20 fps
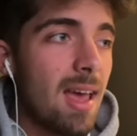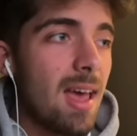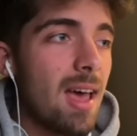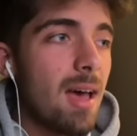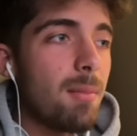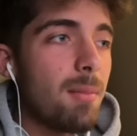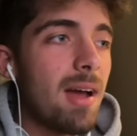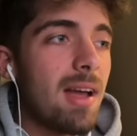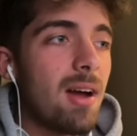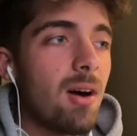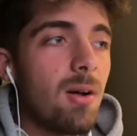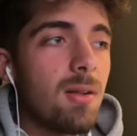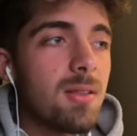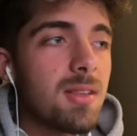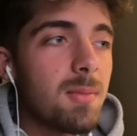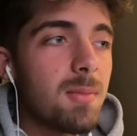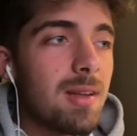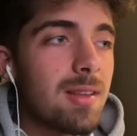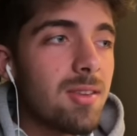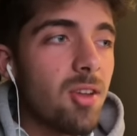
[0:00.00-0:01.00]
and my
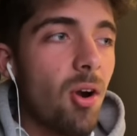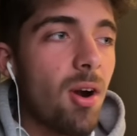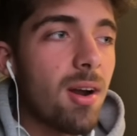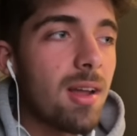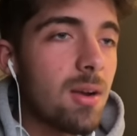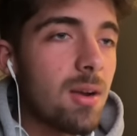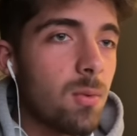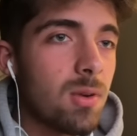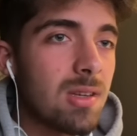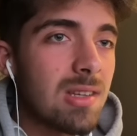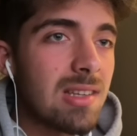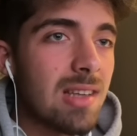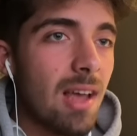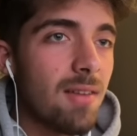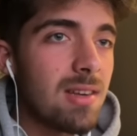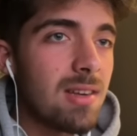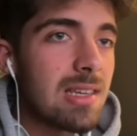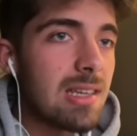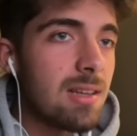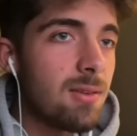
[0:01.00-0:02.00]
ultimate target was
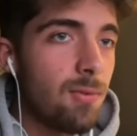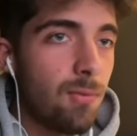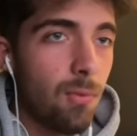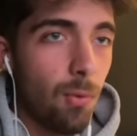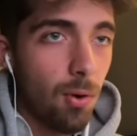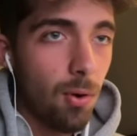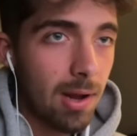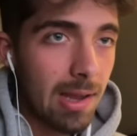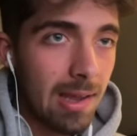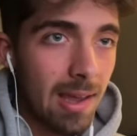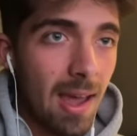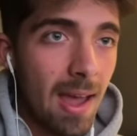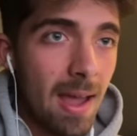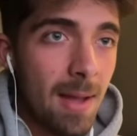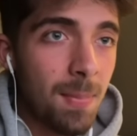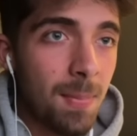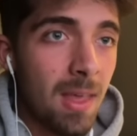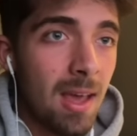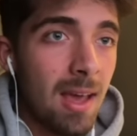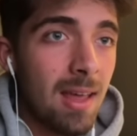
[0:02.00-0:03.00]

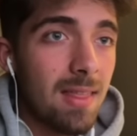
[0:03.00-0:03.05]
74K.